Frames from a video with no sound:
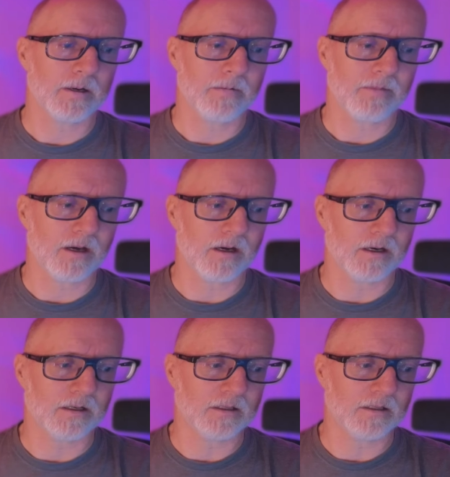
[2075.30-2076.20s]

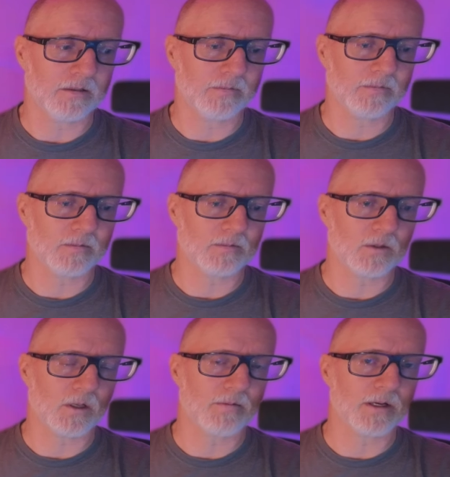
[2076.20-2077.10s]
um, you
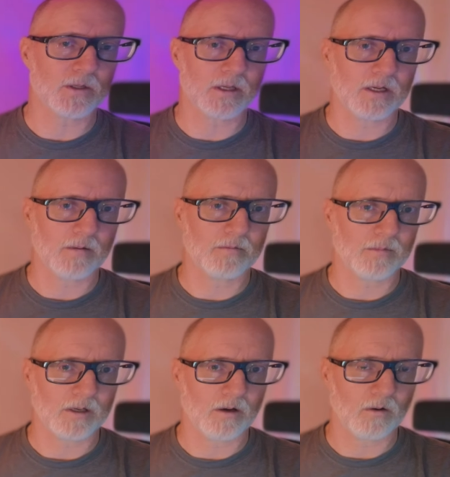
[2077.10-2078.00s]
can eventually end up
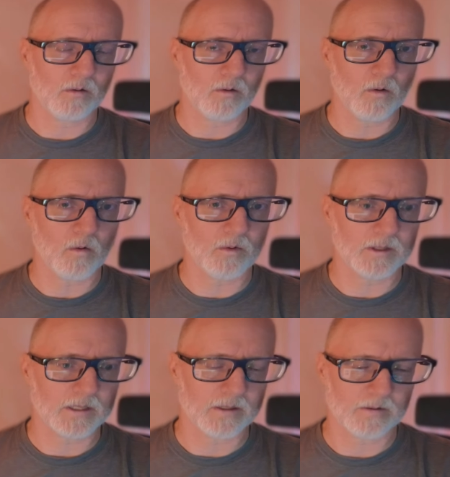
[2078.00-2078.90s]
you know
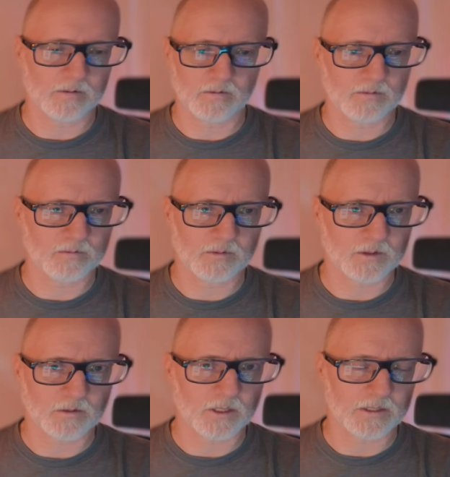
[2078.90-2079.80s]
overly
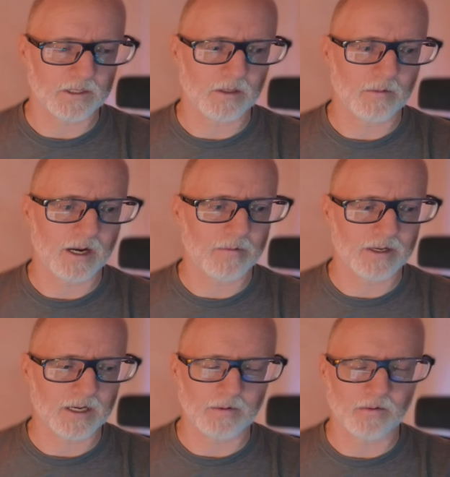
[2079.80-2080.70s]
stressing your back. I mean, you
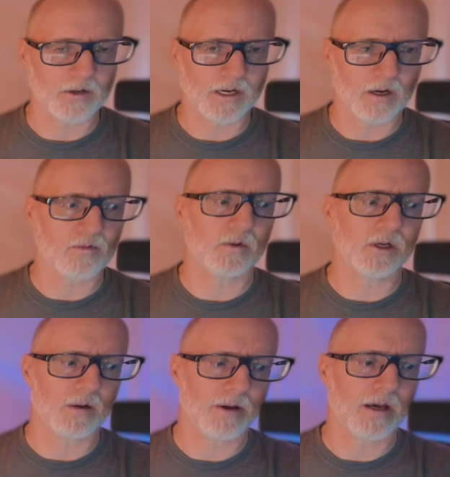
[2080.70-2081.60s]
got to be very careful when you
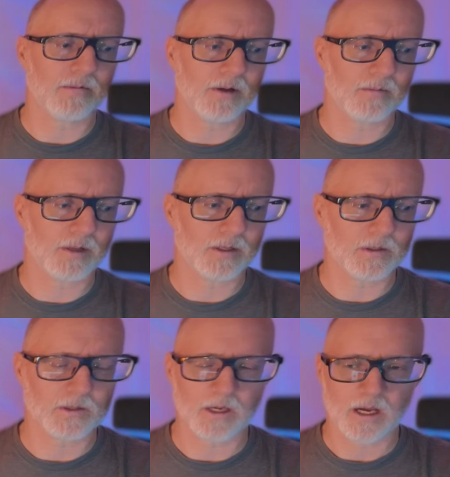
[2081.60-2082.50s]
come out of it
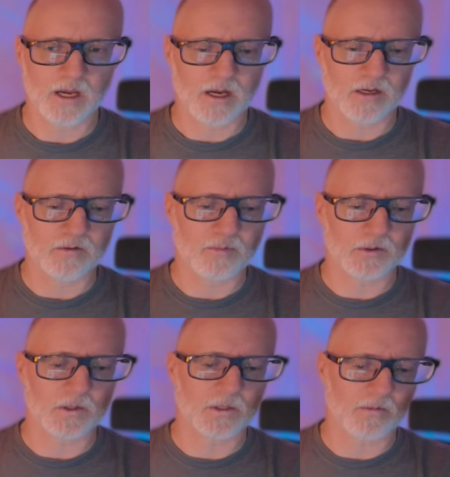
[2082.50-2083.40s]
because you put
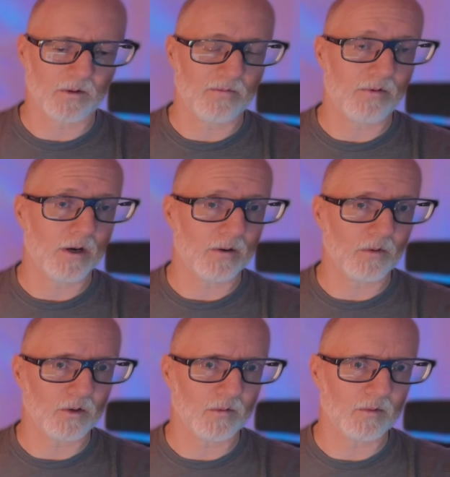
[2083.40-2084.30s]
yourself in a very
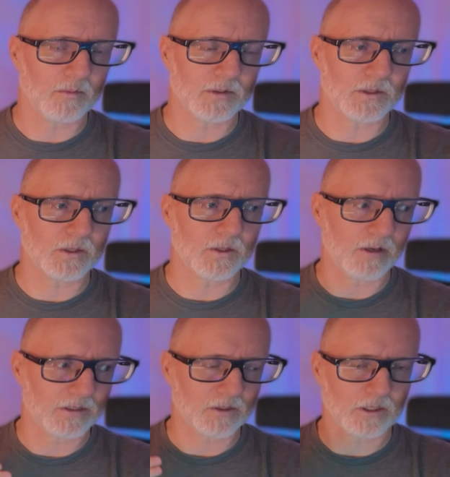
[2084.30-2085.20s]
vulnerable position
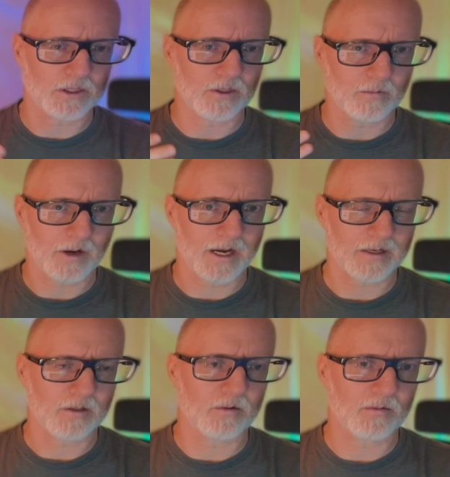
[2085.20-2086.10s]
by stretching your back in
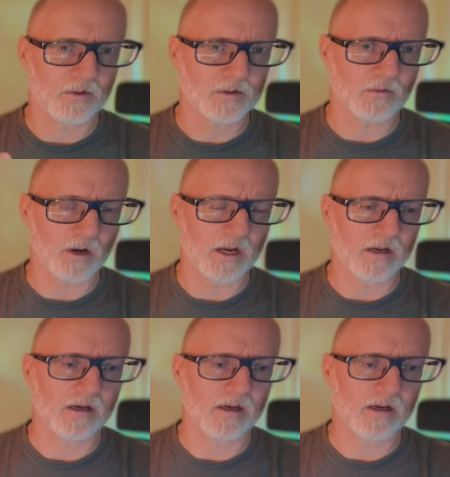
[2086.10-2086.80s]
the reverse way